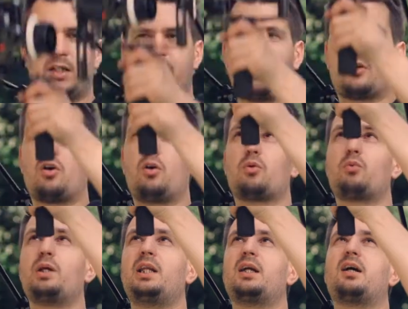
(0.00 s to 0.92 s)
If I go
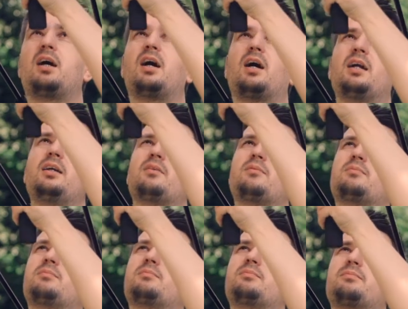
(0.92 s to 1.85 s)
really high,
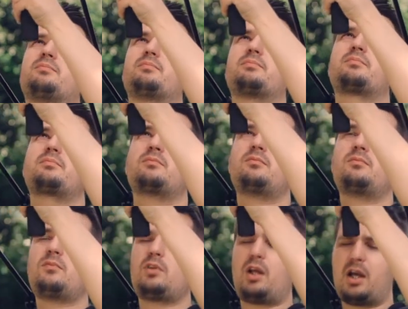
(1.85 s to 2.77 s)

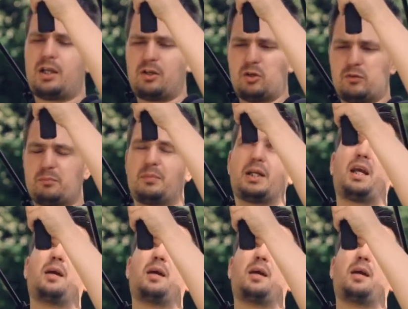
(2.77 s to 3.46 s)
I don't know if my